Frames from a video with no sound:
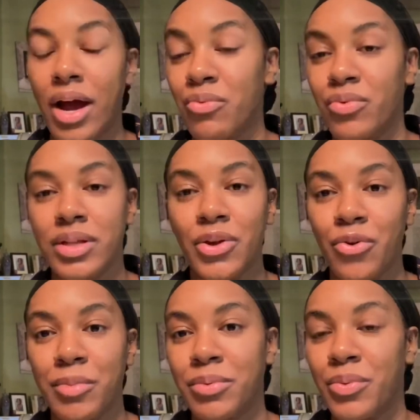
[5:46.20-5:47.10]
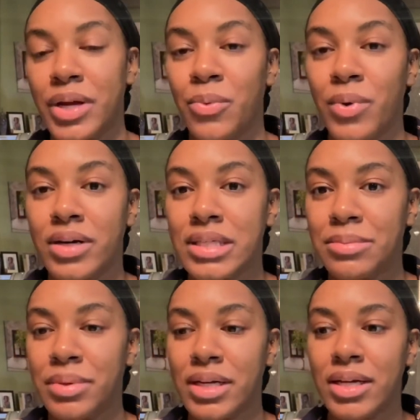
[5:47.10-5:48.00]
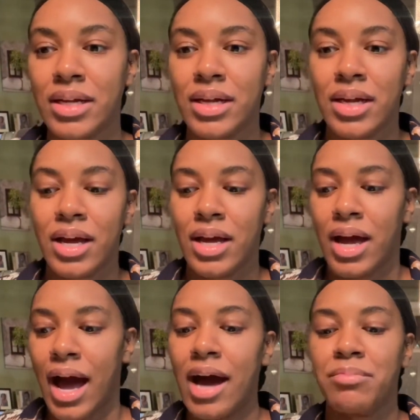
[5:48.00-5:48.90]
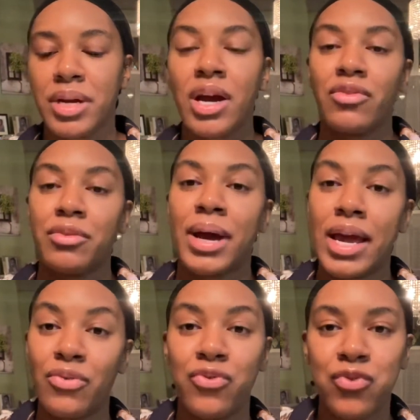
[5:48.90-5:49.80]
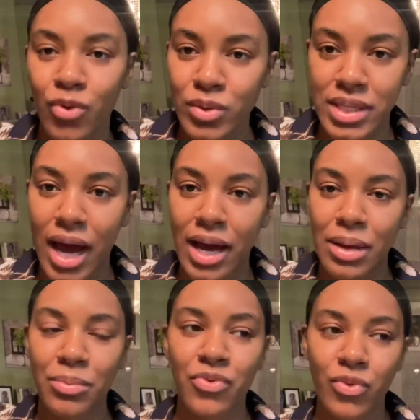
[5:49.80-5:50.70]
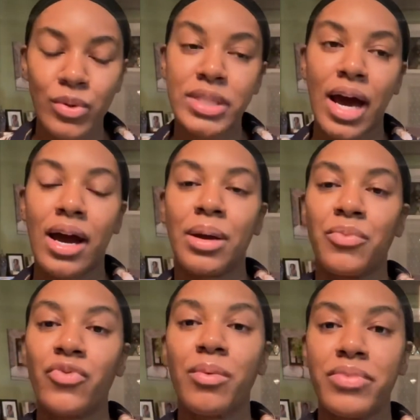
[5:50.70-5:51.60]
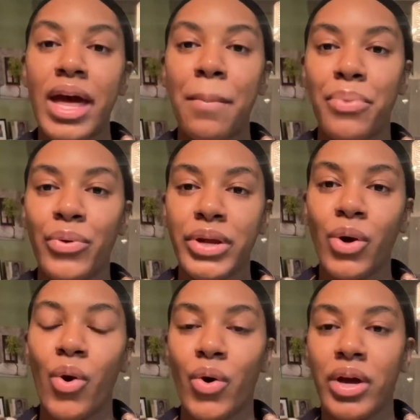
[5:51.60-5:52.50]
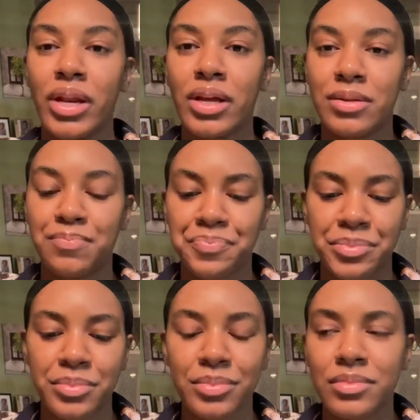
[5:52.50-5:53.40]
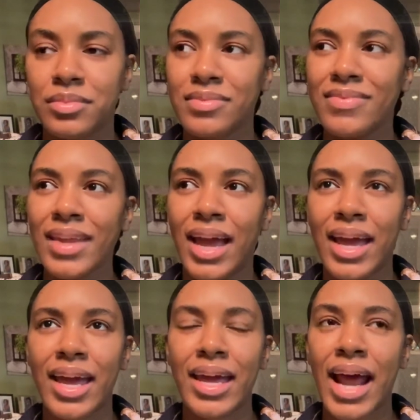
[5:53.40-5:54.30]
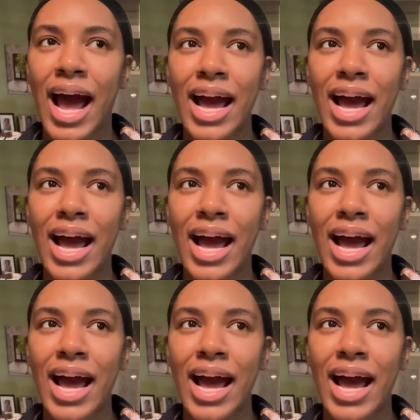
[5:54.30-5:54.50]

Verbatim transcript: really don't remember when it was, but I've been covering my head full time from that point on. And